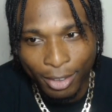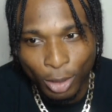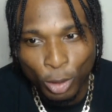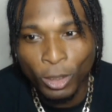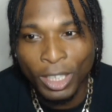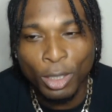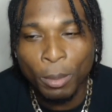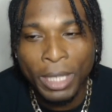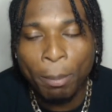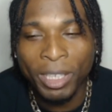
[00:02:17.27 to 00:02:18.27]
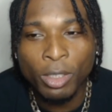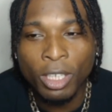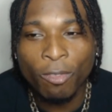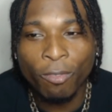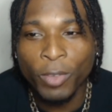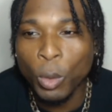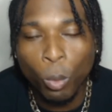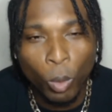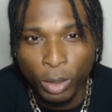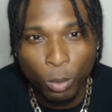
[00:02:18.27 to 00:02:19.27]
Yeah, but you can feel
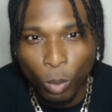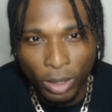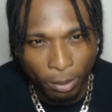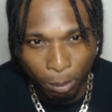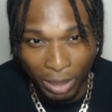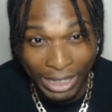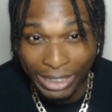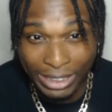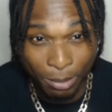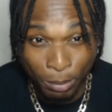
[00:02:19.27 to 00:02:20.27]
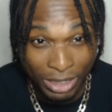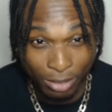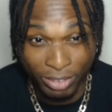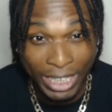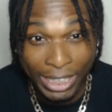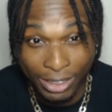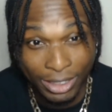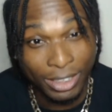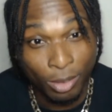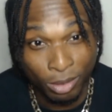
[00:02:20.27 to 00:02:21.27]
what you want, but that doesn't mean it's
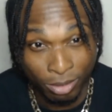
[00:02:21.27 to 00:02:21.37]
reality though.